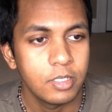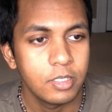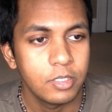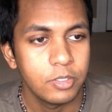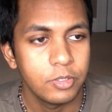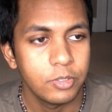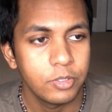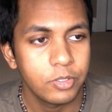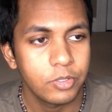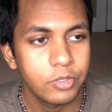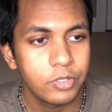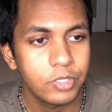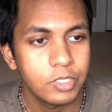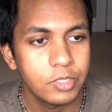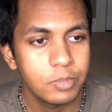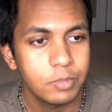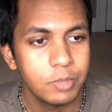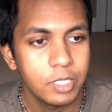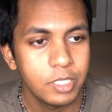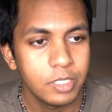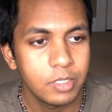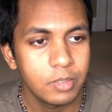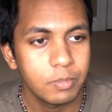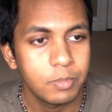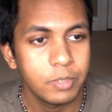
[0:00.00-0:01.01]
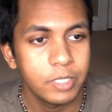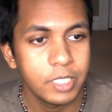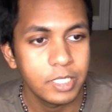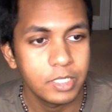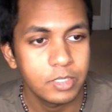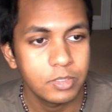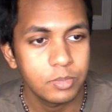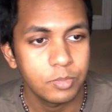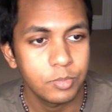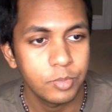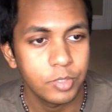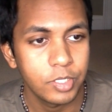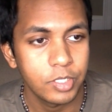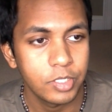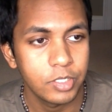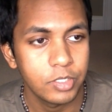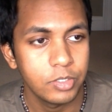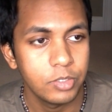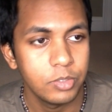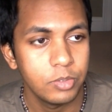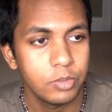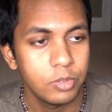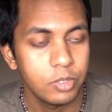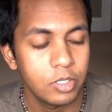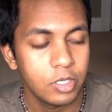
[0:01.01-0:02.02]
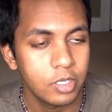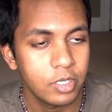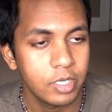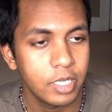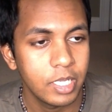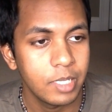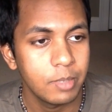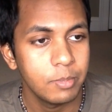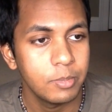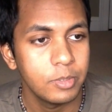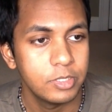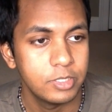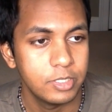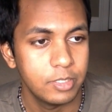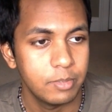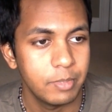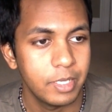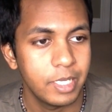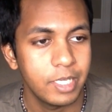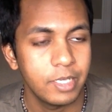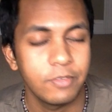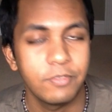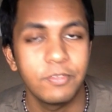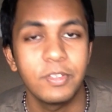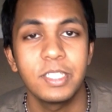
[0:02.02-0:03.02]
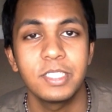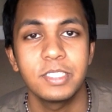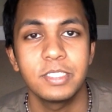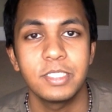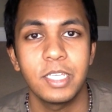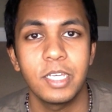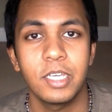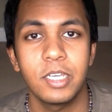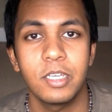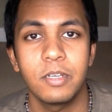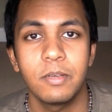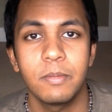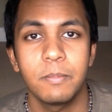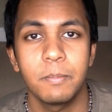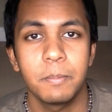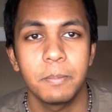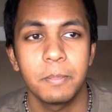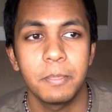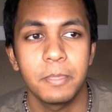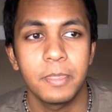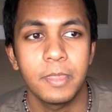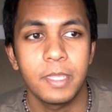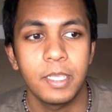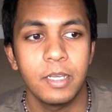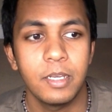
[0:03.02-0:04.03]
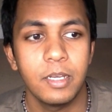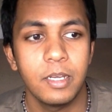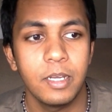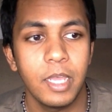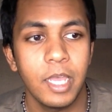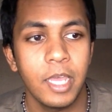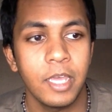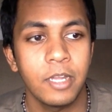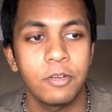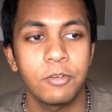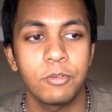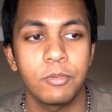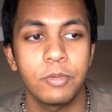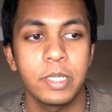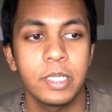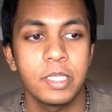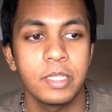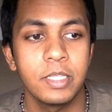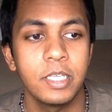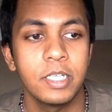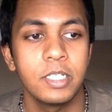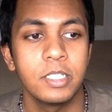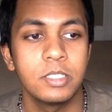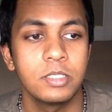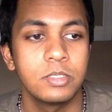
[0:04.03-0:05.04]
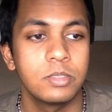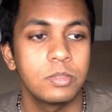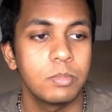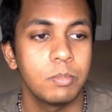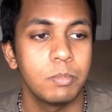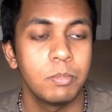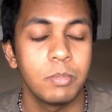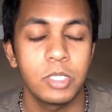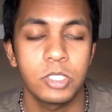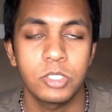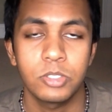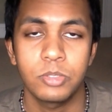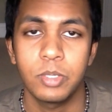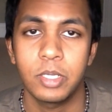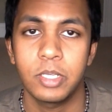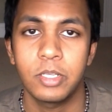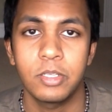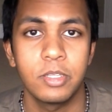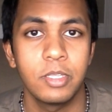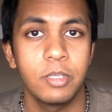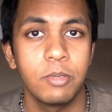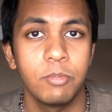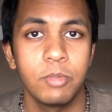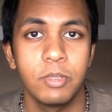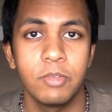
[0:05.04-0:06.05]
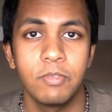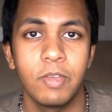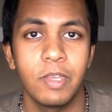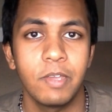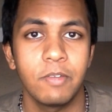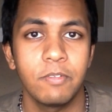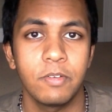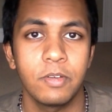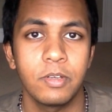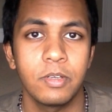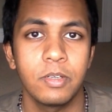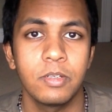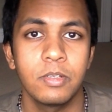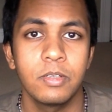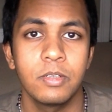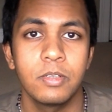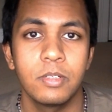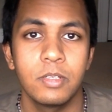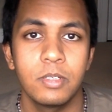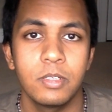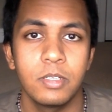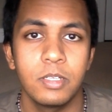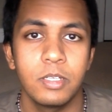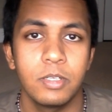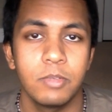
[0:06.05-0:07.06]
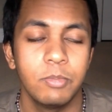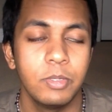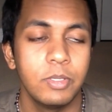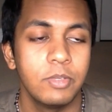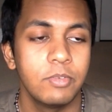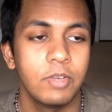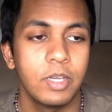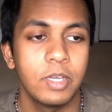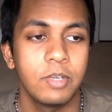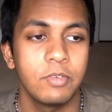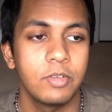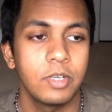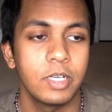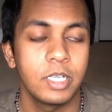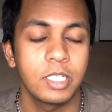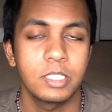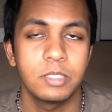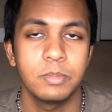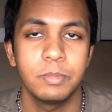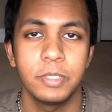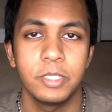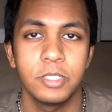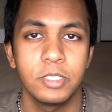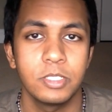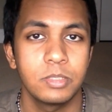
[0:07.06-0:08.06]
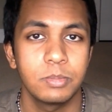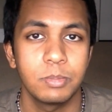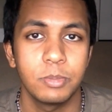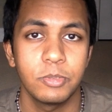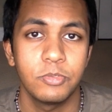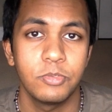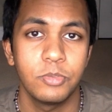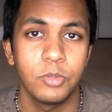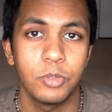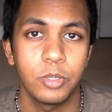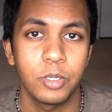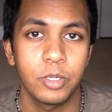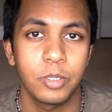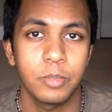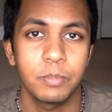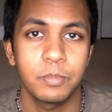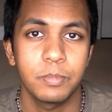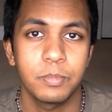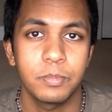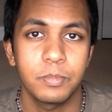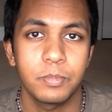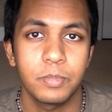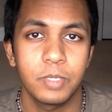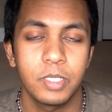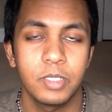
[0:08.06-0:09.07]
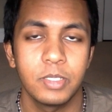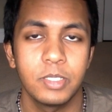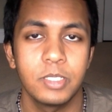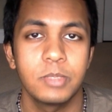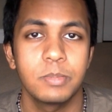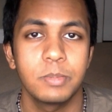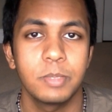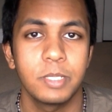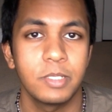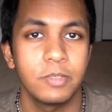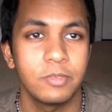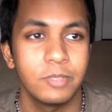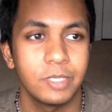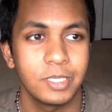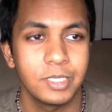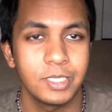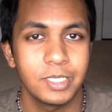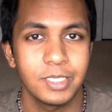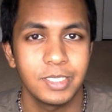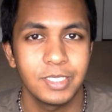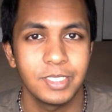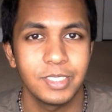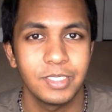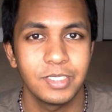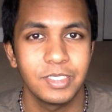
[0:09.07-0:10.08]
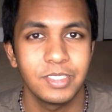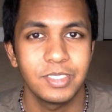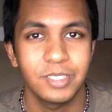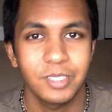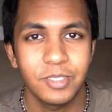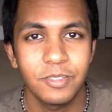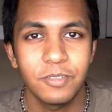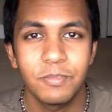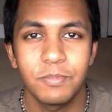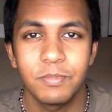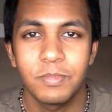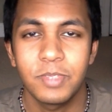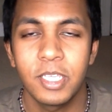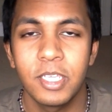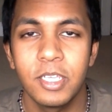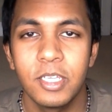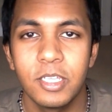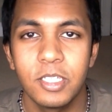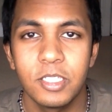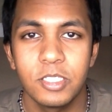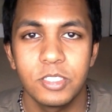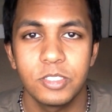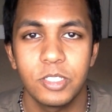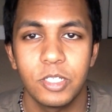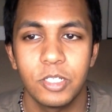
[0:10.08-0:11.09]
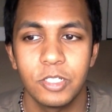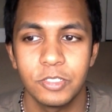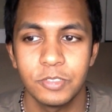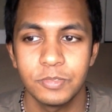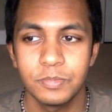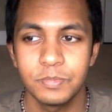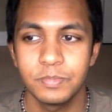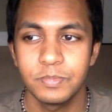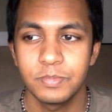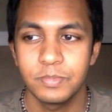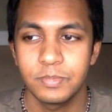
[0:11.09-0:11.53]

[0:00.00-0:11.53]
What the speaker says: you're going to be in a place where you are able to manifest that at a rate that is much quicker than we've ever experienced before on this plane of existence. So